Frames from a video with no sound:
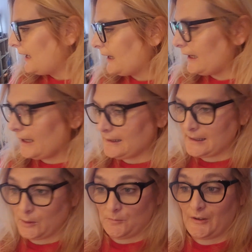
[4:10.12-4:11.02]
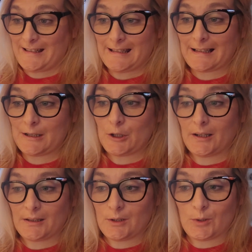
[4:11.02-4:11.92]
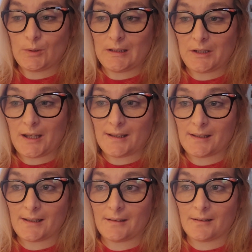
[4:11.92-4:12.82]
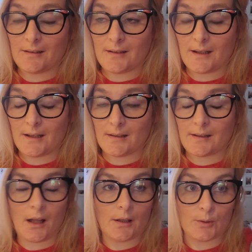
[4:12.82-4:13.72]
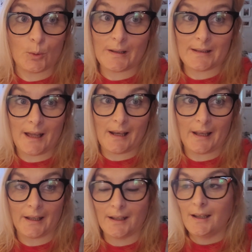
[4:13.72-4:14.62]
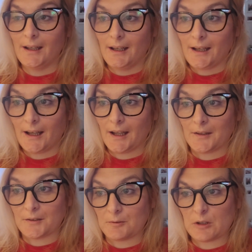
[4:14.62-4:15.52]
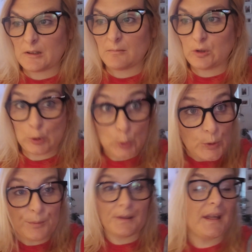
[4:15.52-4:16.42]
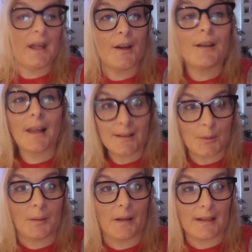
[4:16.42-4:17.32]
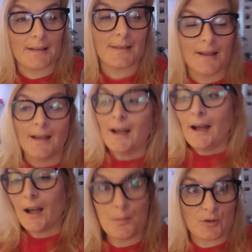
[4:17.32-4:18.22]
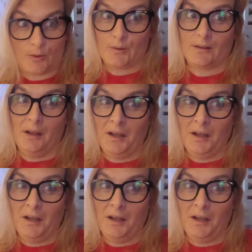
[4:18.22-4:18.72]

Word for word: Uh, and now I'm frantically trying to do dishes, and uh, Scarlett's always early, and she's due to be here in like twenty minutes. I'm screwed.